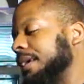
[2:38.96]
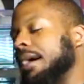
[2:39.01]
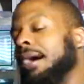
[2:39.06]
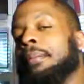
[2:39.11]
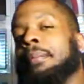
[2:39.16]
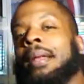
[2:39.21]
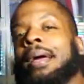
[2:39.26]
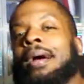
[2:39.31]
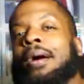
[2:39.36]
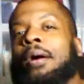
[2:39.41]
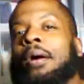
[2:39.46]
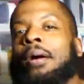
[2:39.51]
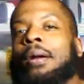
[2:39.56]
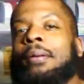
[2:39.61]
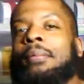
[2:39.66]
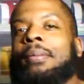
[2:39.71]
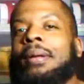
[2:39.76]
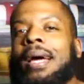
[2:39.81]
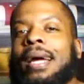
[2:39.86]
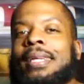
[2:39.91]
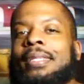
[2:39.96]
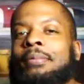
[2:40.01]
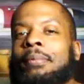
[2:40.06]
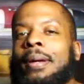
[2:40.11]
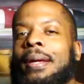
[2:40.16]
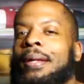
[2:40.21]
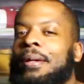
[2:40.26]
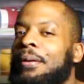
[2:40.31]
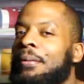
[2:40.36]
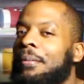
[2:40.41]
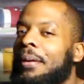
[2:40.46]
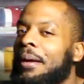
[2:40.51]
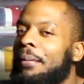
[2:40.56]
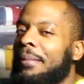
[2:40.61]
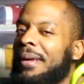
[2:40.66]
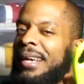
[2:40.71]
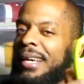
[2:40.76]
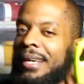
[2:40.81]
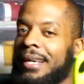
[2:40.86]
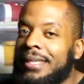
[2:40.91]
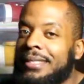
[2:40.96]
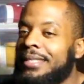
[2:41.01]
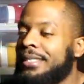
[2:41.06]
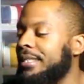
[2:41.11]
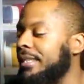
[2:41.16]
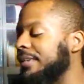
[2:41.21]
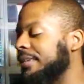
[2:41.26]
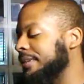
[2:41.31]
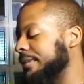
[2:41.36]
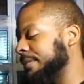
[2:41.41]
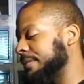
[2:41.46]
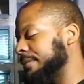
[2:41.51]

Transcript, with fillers: I'm like Harlem Nights, man. Don't make me cut you.